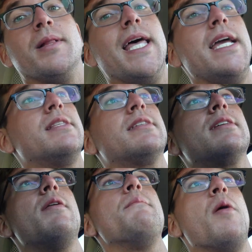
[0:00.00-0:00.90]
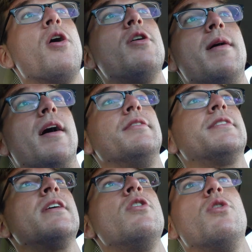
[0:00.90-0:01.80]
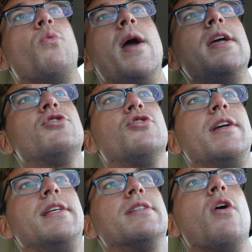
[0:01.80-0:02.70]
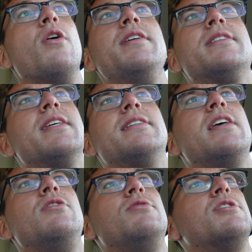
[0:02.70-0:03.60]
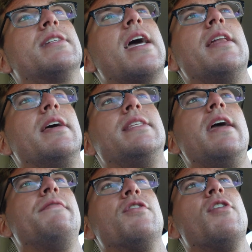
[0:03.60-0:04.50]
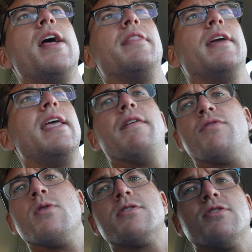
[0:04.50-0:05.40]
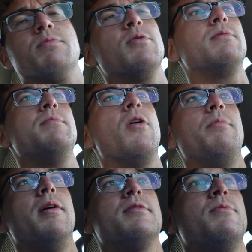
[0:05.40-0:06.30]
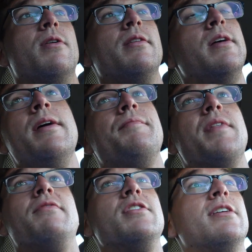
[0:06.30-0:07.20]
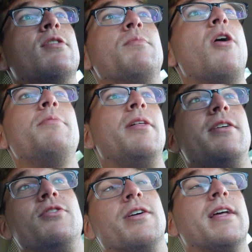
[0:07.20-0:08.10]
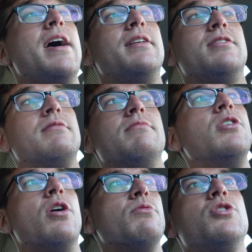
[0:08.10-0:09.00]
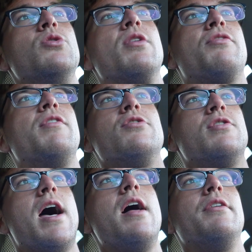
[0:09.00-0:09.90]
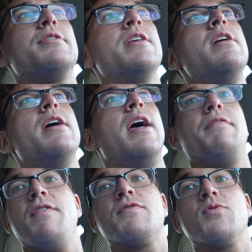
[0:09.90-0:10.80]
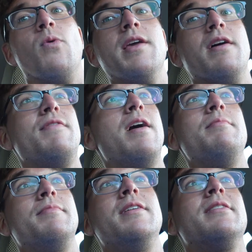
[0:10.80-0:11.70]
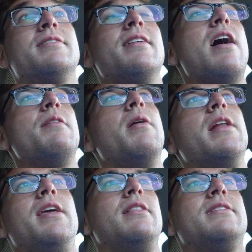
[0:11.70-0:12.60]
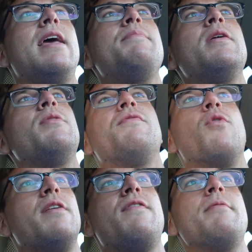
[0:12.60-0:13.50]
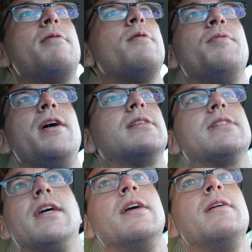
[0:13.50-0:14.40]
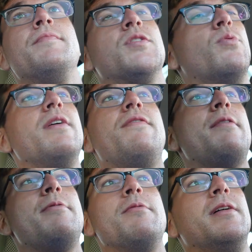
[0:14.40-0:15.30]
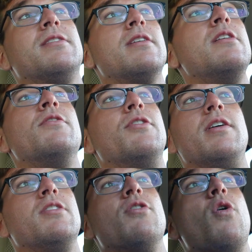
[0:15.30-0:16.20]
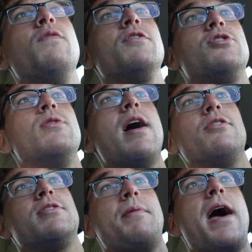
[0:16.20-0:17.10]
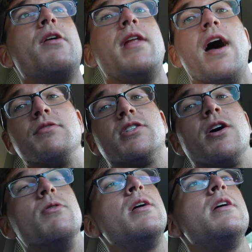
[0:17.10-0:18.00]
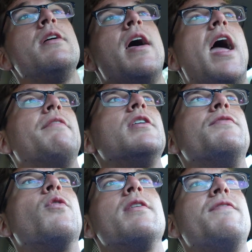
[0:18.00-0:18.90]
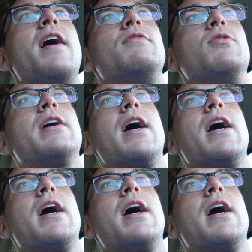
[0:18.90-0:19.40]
plates, barbells, weight trees, all these things that you just kind of like take for granted. Like, yeah, of course there's supposed to be barbells. Well, every single barbell that you're looking at is, you know, two to three hundred dollars. And if you have 20 of them, it's a lot of money. And same thing with 45 pound plates, like 25 pound plates, they're, they're over two dollars a pound now. So every 45 you look